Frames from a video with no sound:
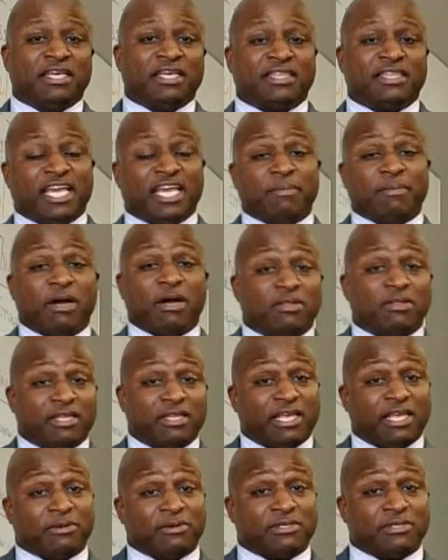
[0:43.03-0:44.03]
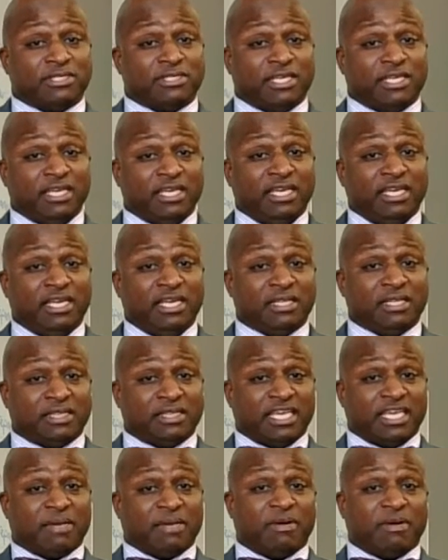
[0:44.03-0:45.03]
think about the letter C,
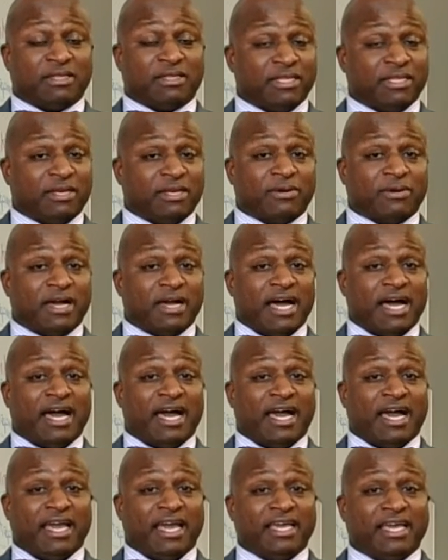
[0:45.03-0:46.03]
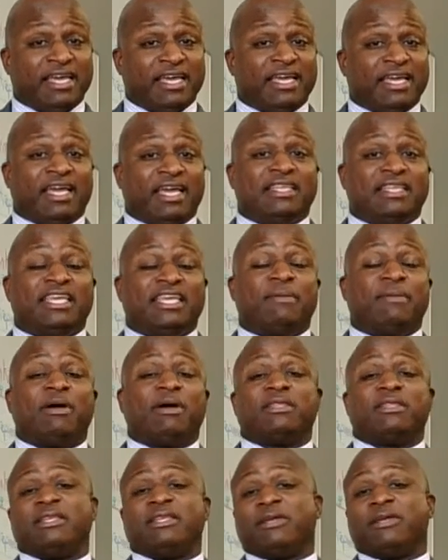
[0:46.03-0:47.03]
think about the letter I, and think about
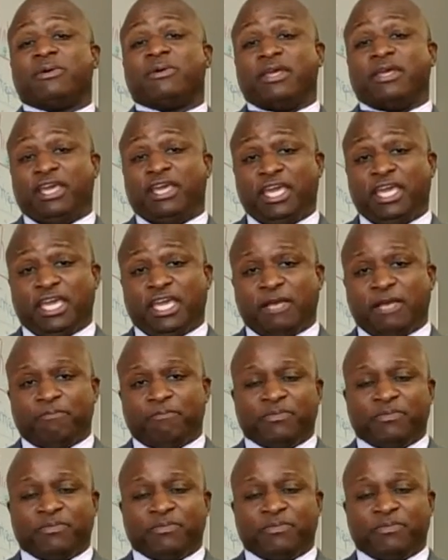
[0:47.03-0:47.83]
the letter E.